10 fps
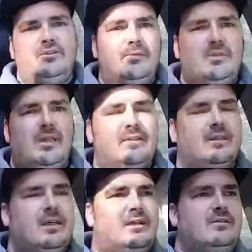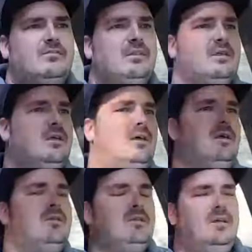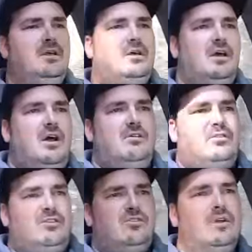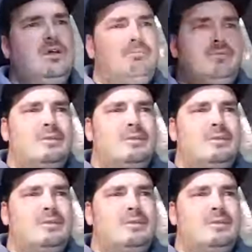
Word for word: something like that, of the trip.